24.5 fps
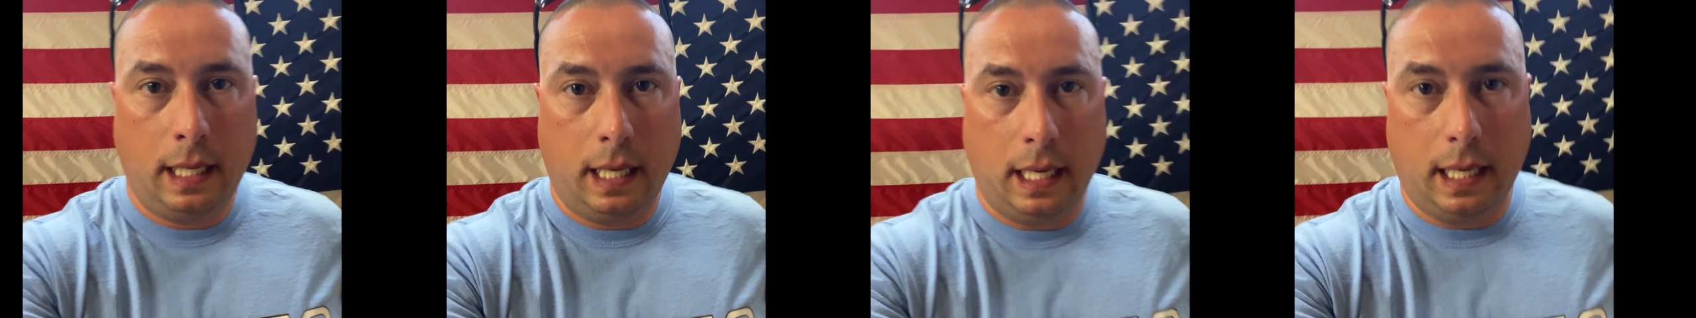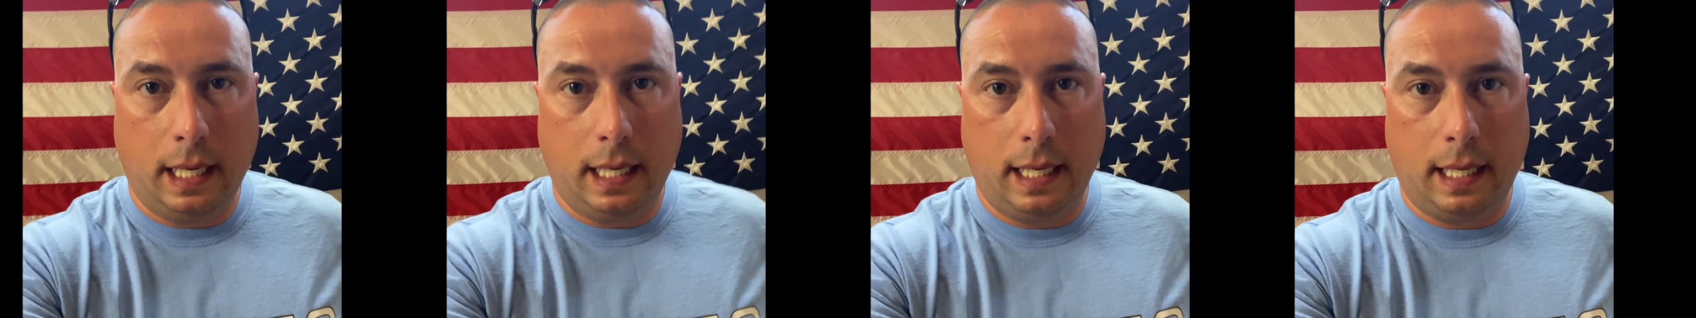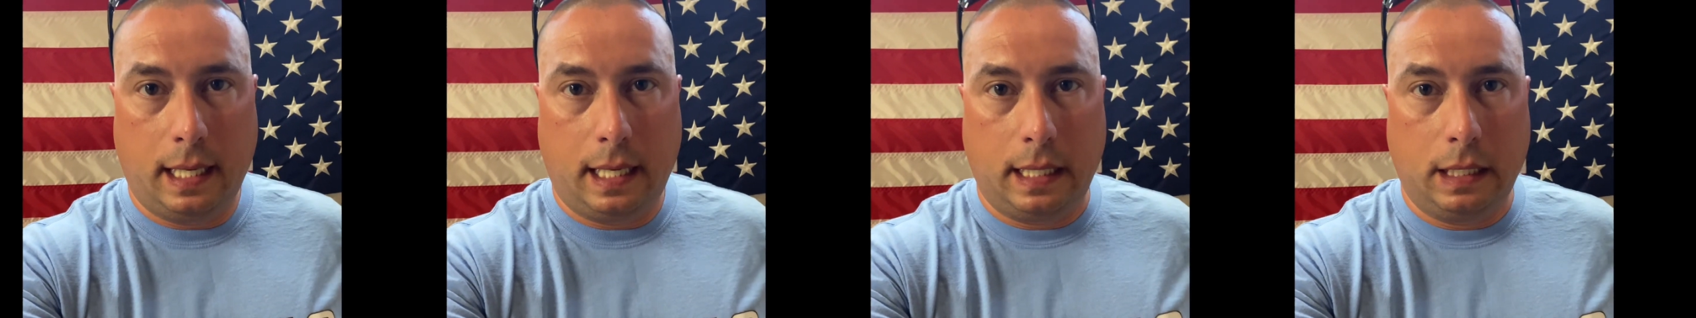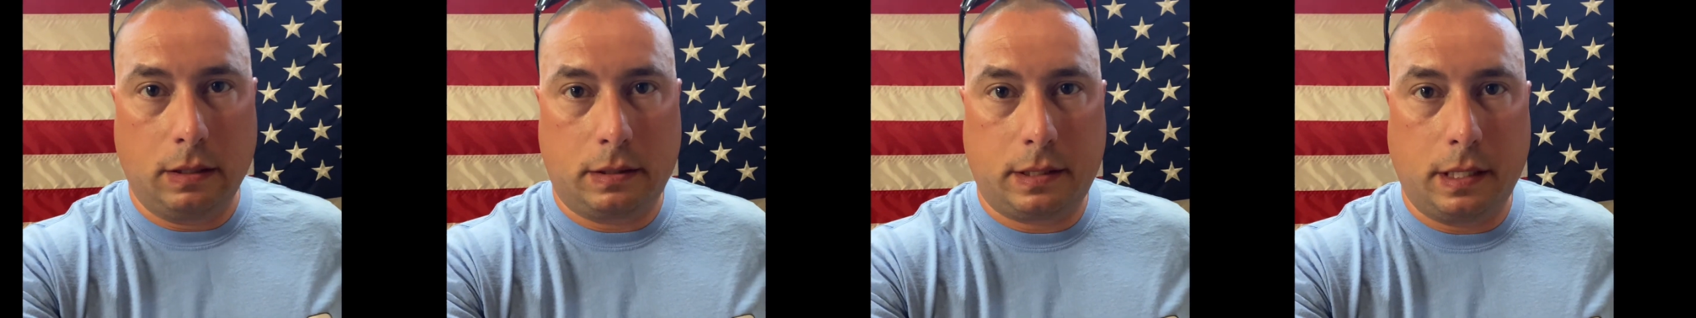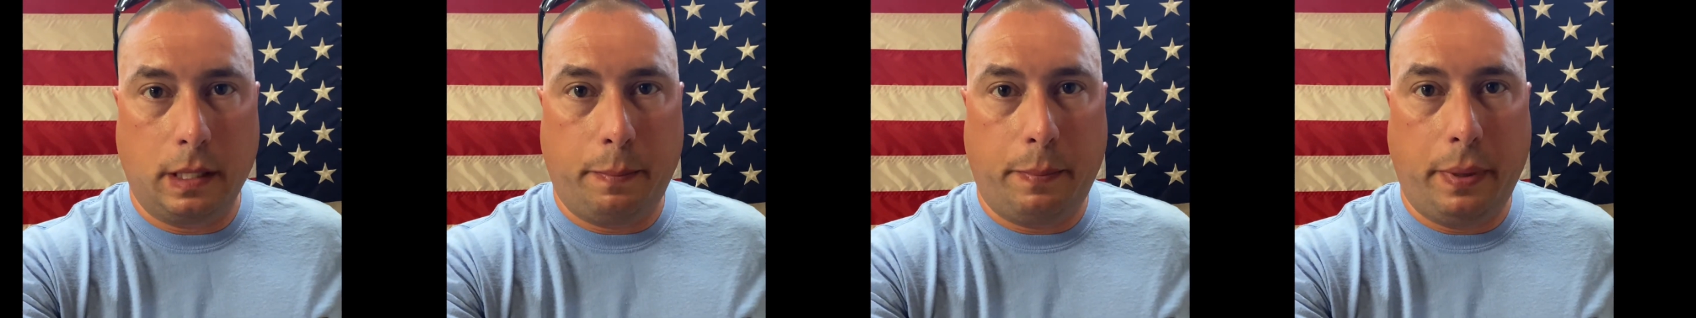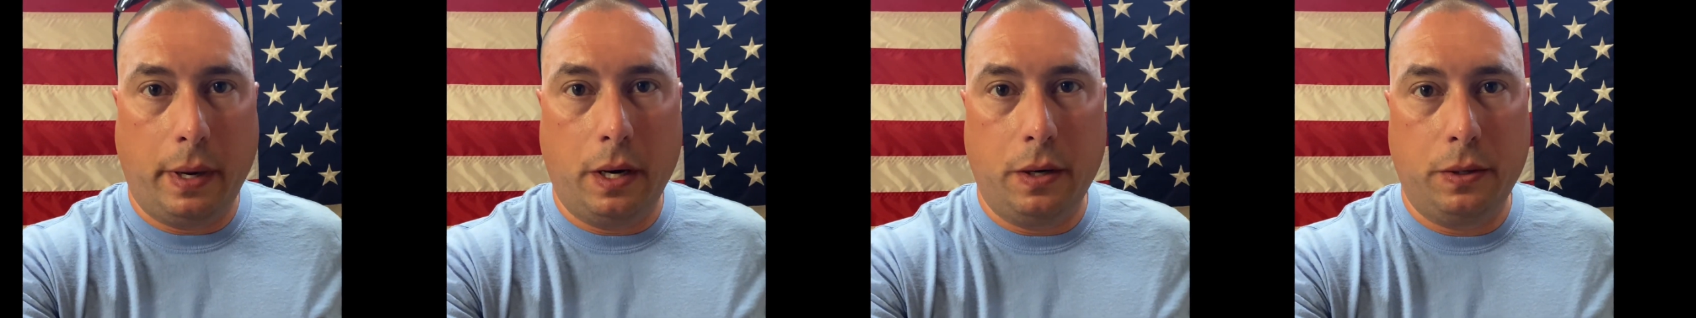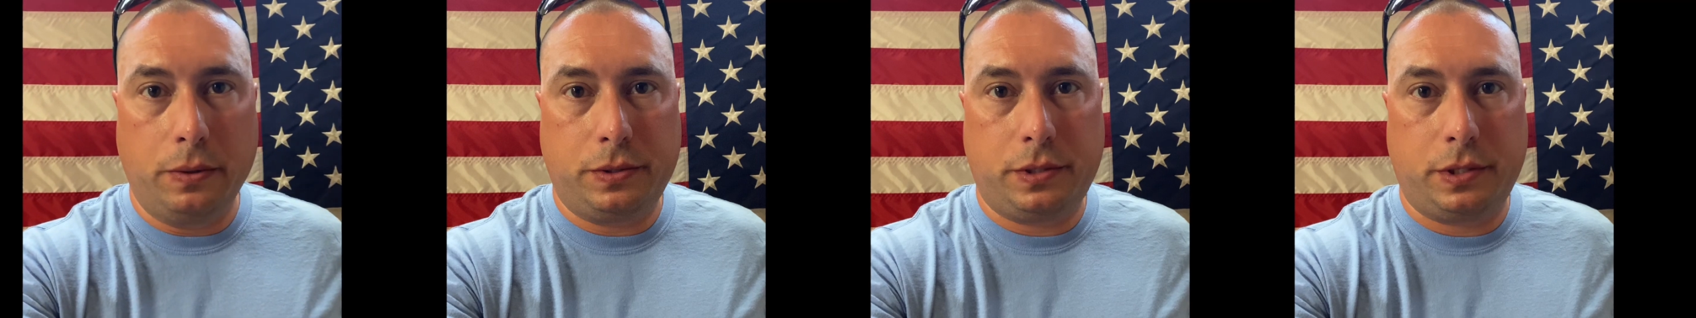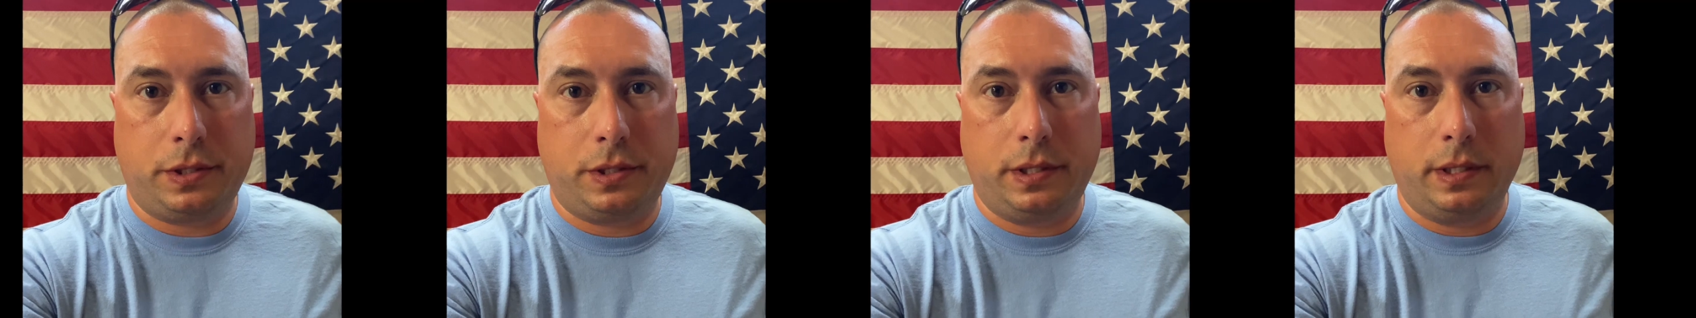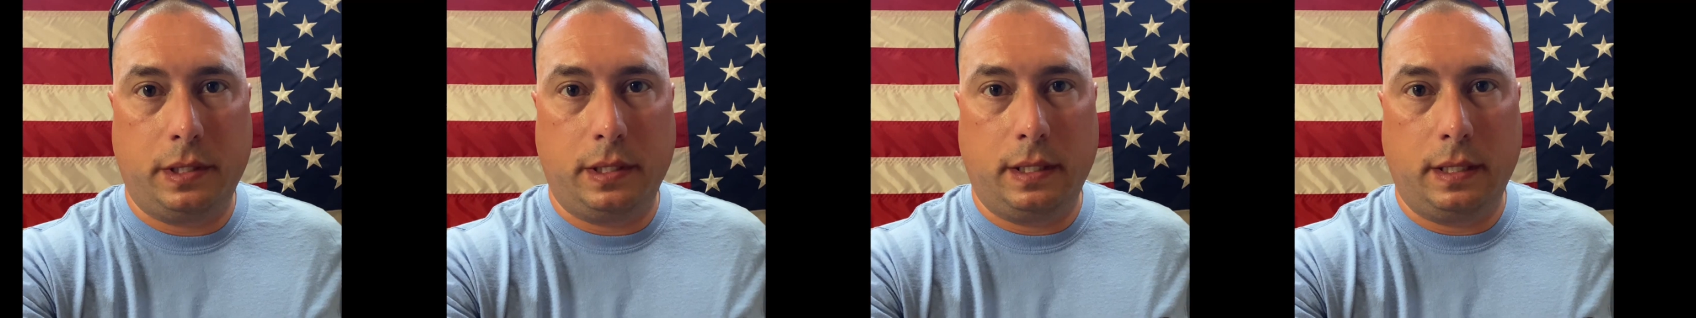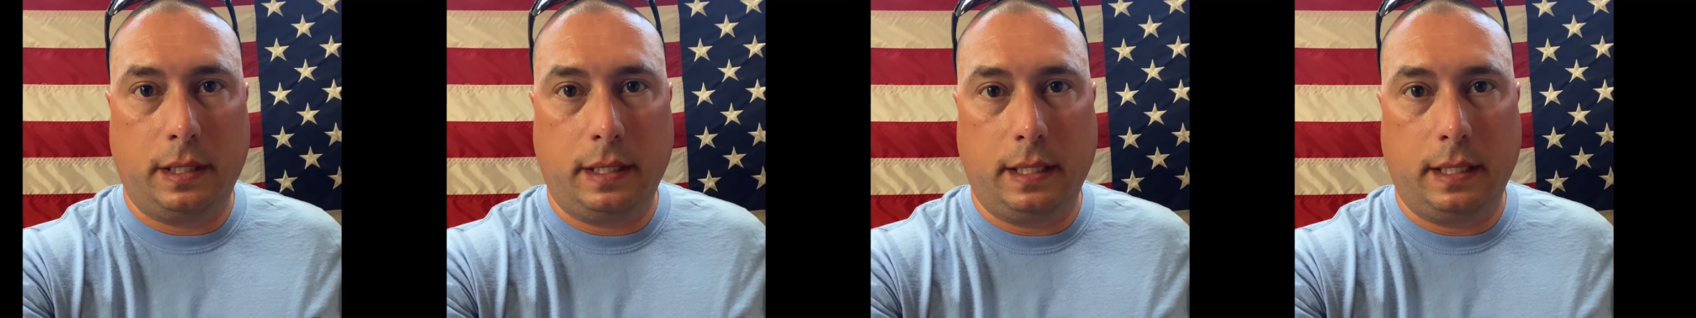I looked at a post